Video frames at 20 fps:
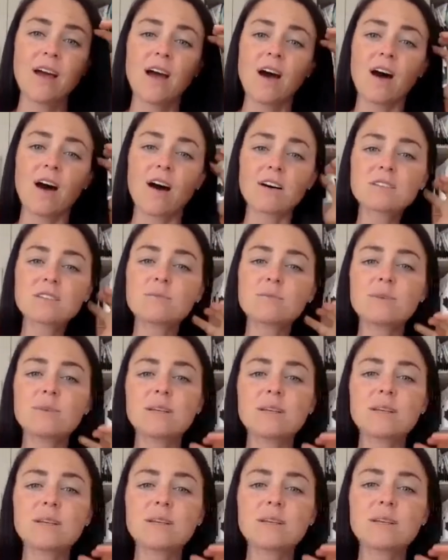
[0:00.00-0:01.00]

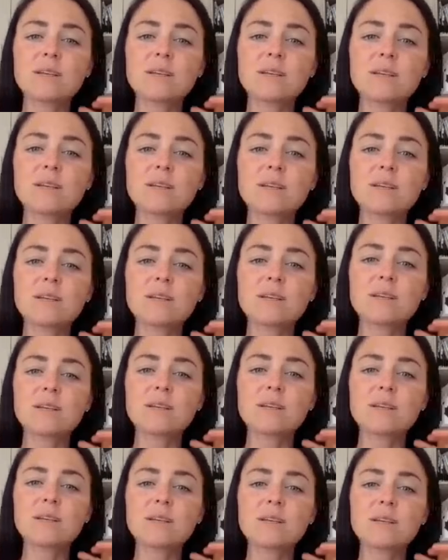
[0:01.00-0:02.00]
Ultimately,
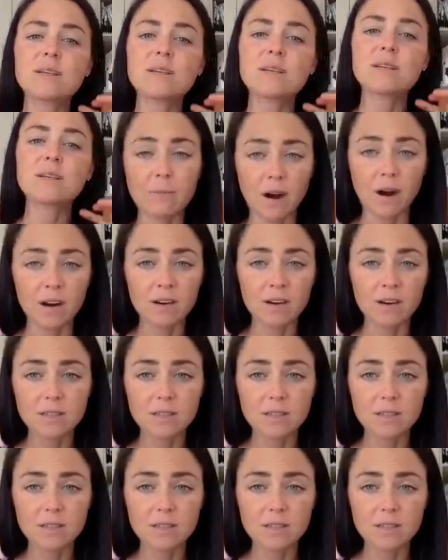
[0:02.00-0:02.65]
I tell people